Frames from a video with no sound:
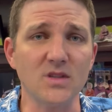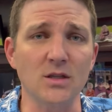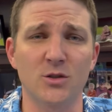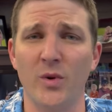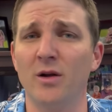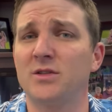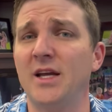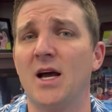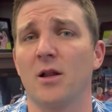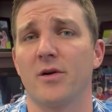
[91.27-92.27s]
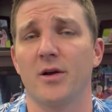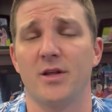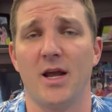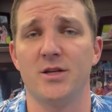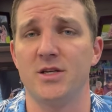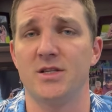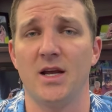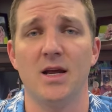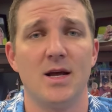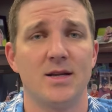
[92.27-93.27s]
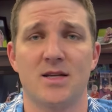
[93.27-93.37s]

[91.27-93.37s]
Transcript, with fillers: so we don't see color here at the AGC.